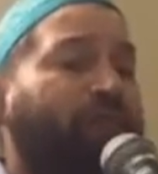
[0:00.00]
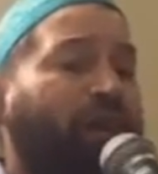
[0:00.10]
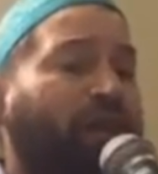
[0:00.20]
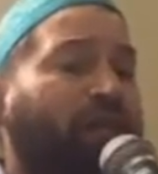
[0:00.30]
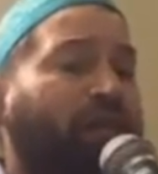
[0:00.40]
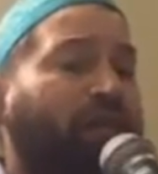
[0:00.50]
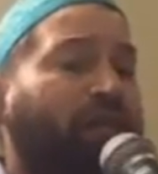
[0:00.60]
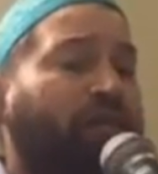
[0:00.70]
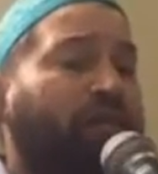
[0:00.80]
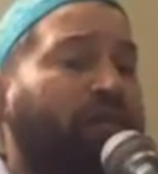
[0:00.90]
line.
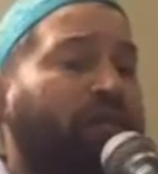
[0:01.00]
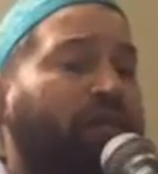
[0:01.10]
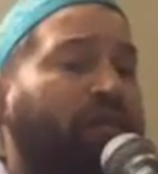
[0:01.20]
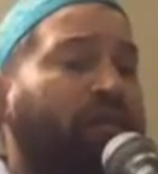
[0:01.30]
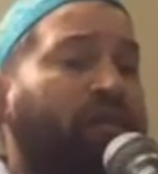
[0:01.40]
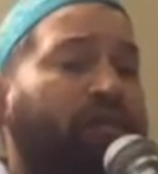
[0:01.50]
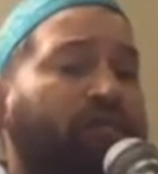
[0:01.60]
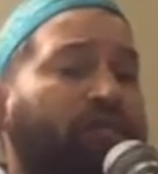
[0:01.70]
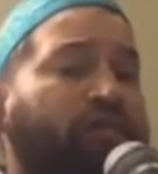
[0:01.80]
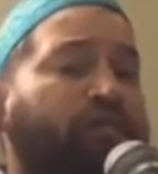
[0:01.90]

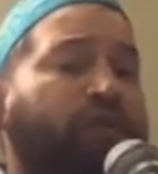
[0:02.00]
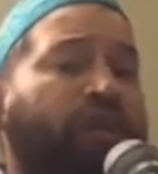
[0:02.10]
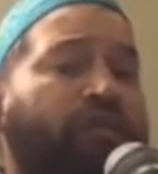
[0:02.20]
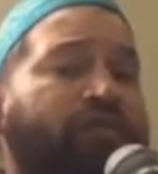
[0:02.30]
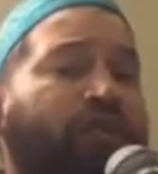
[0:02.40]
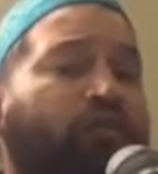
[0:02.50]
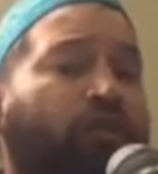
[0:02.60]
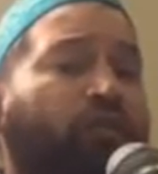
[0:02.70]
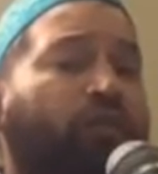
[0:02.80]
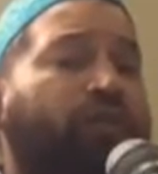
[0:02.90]
This is because they
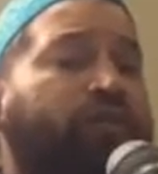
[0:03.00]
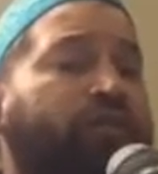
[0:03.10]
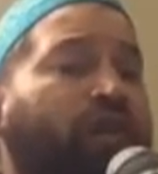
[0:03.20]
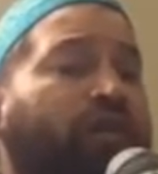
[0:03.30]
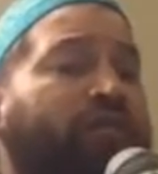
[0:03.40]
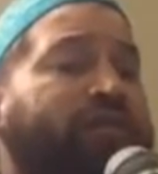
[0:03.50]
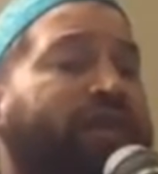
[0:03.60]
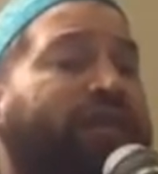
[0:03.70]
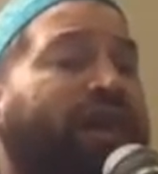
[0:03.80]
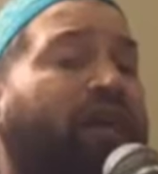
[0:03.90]
took what the scholars
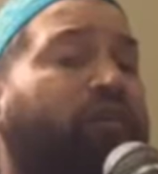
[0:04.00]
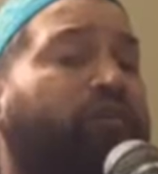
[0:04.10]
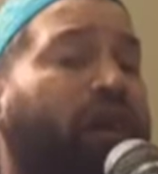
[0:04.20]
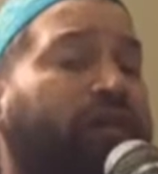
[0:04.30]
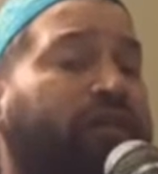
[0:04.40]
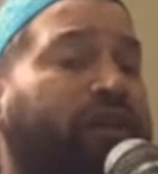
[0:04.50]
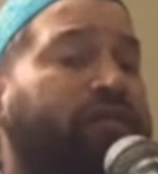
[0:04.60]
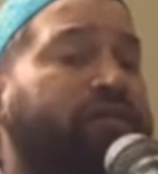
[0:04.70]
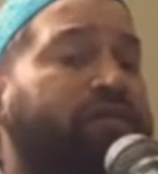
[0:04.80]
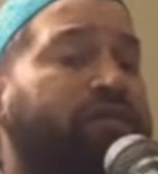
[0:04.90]
said out of
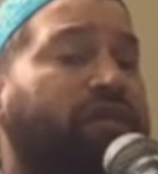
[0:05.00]
context.